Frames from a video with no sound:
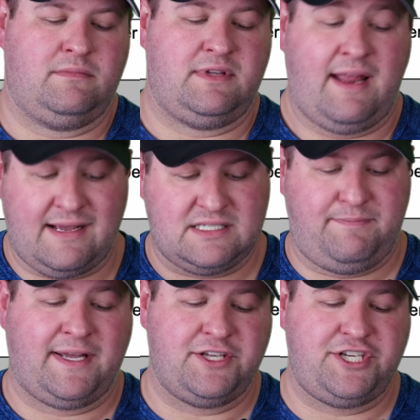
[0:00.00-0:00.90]

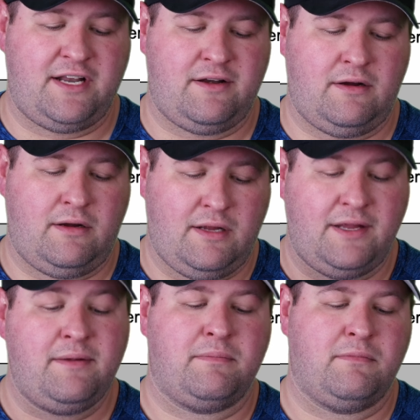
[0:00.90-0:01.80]
Next, pick a gender,
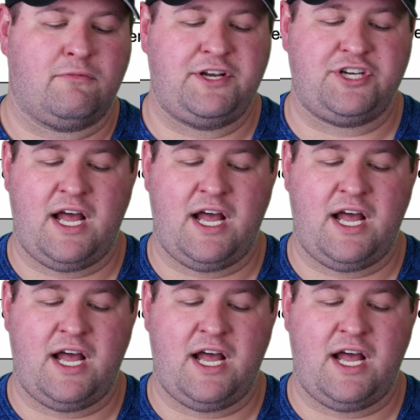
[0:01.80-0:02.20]
write